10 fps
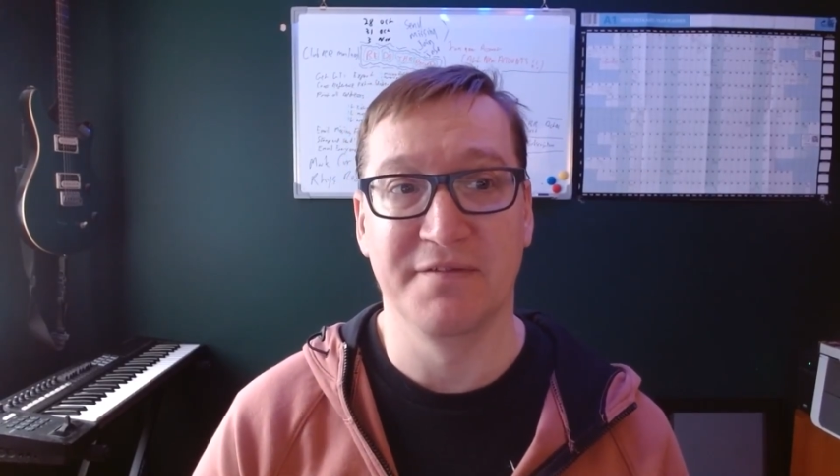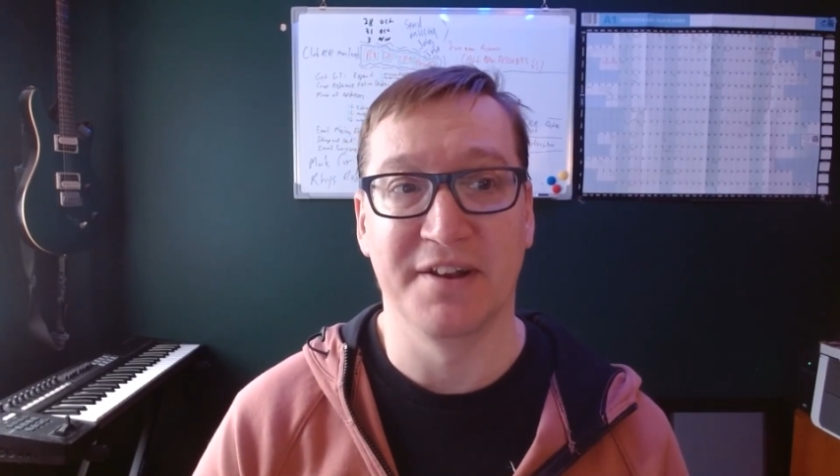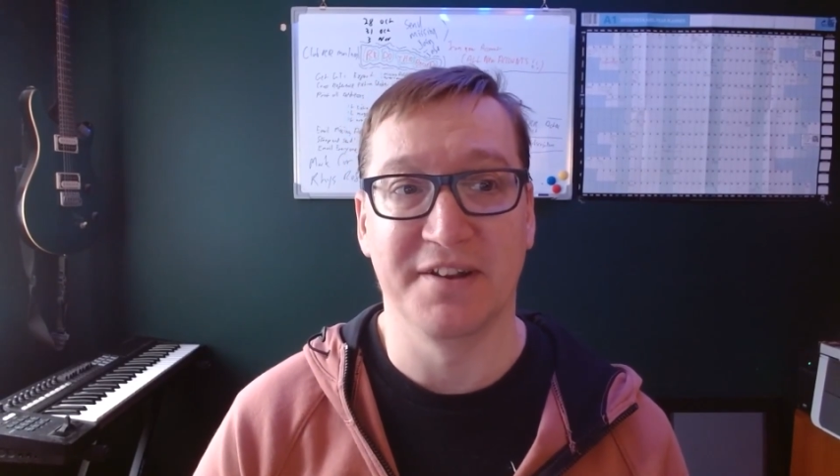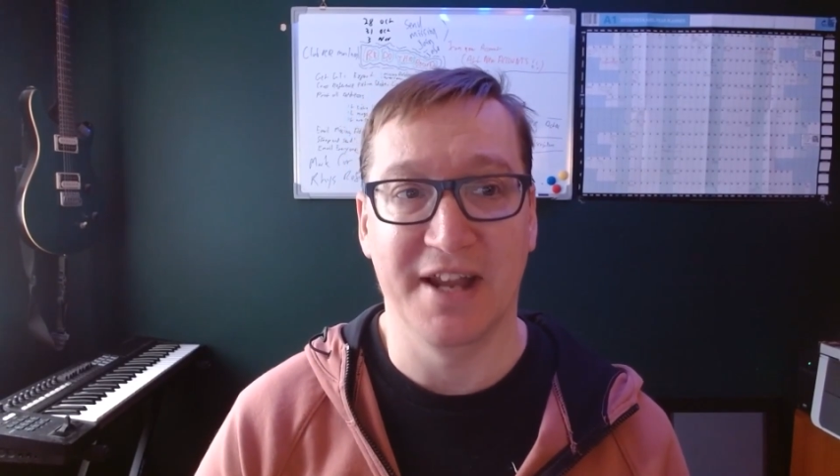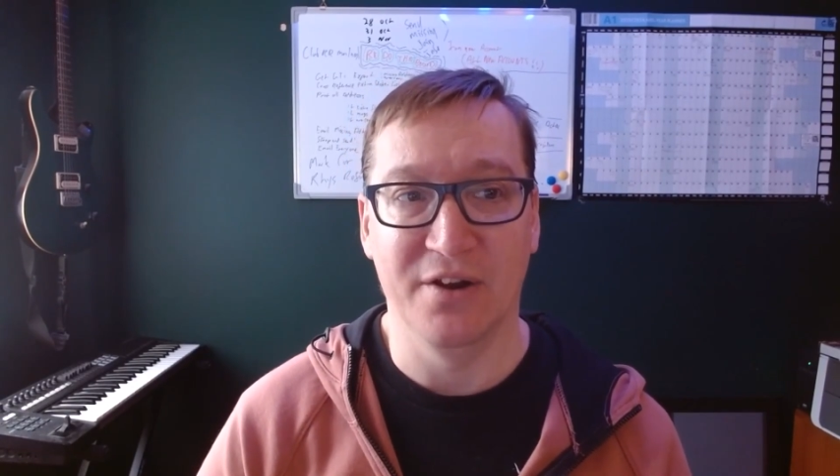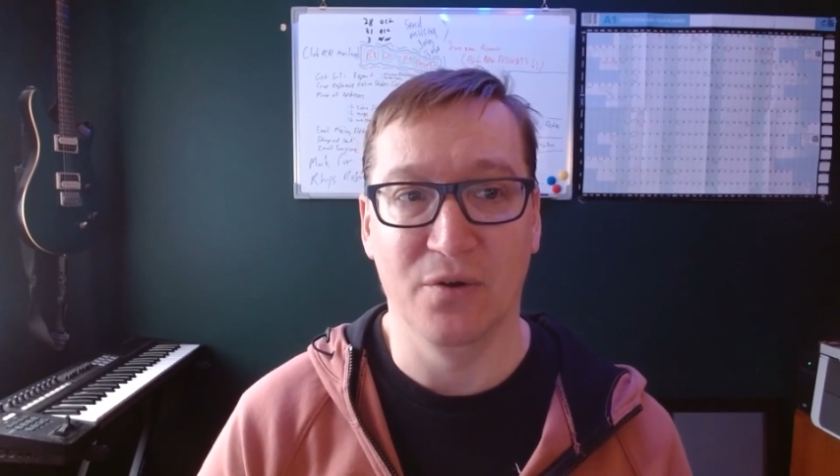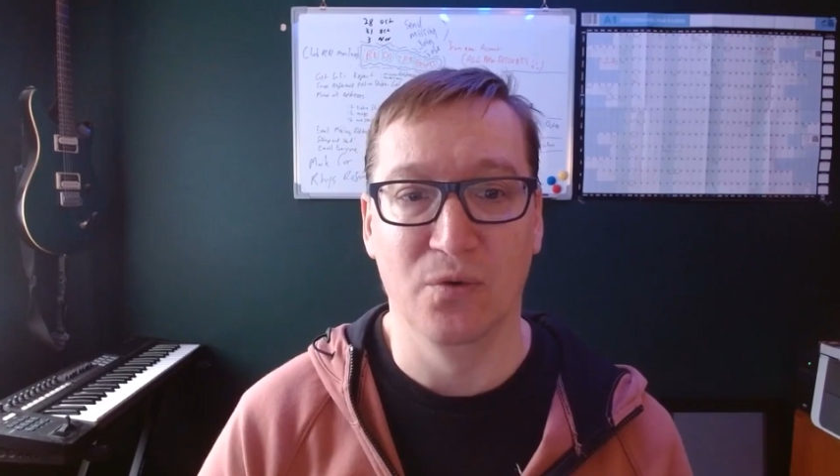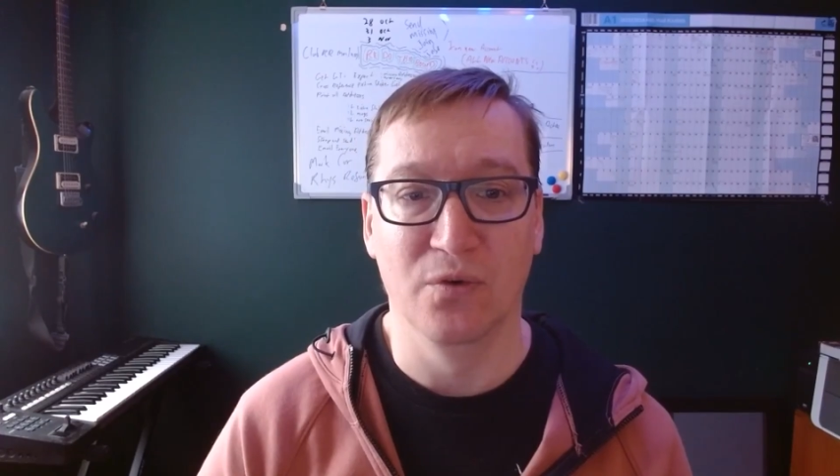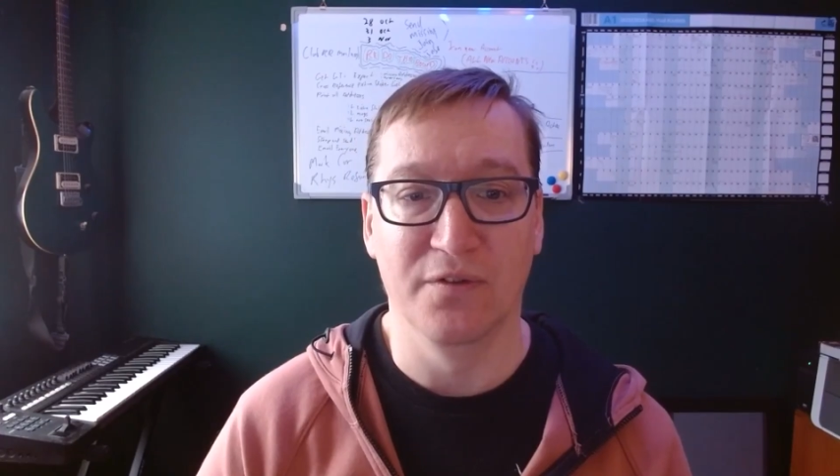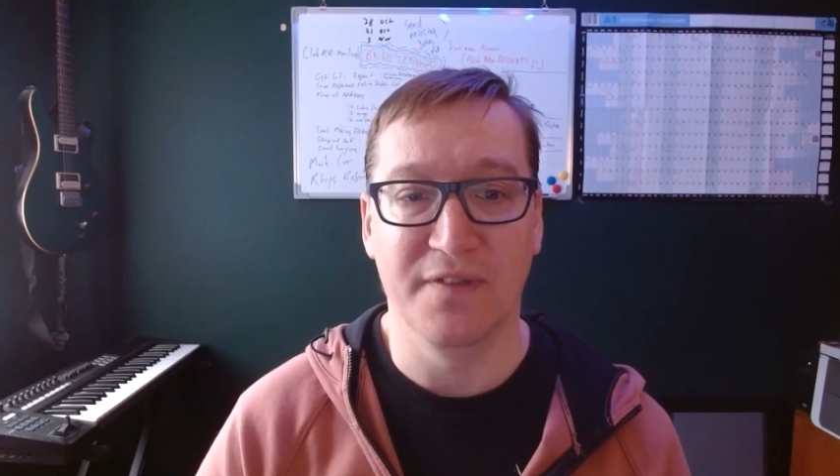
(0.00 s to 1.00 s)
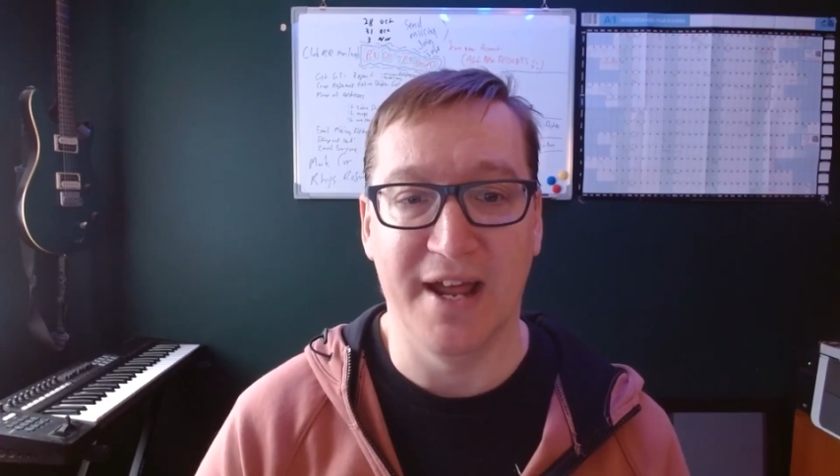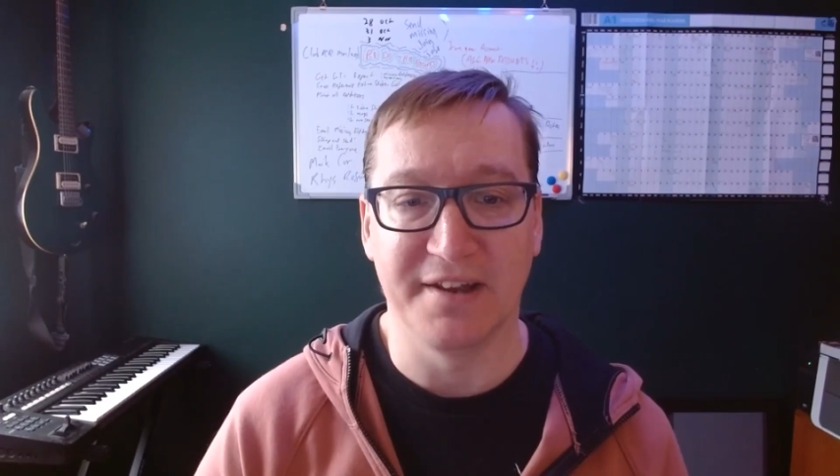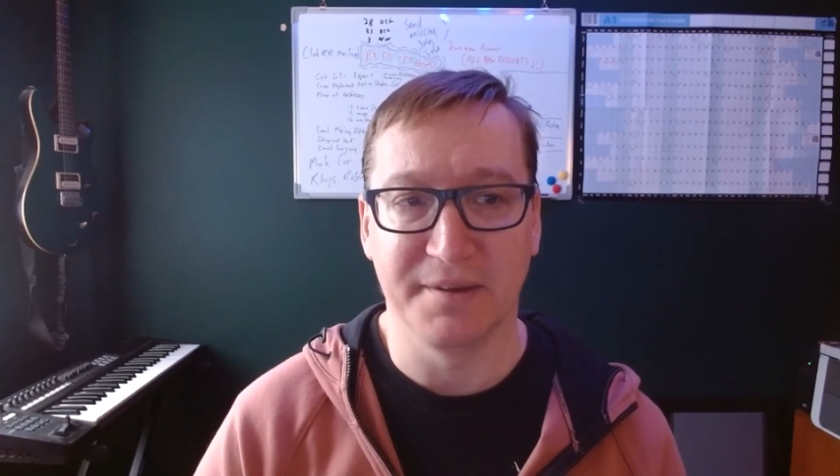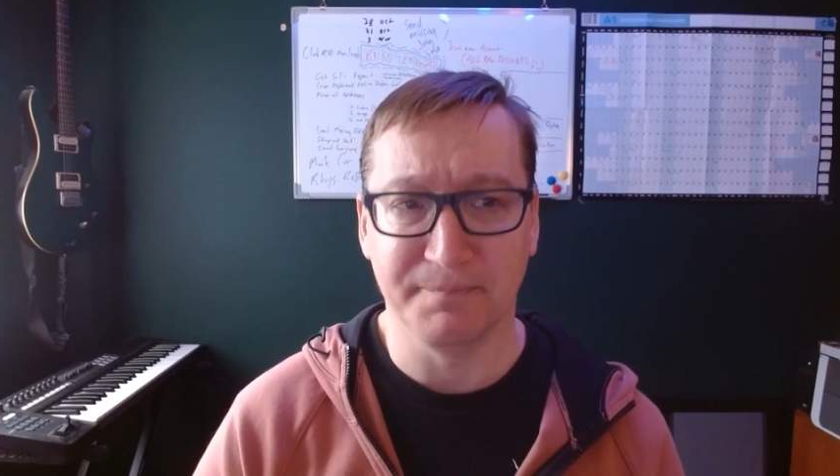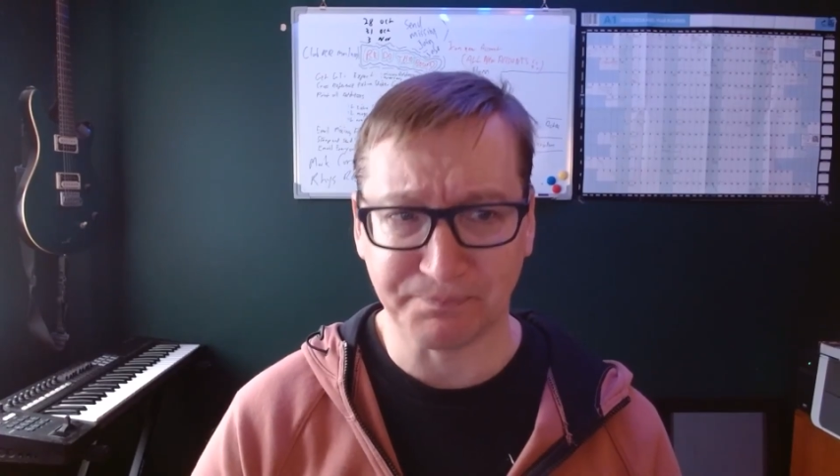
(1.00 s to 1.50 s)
event and all of that.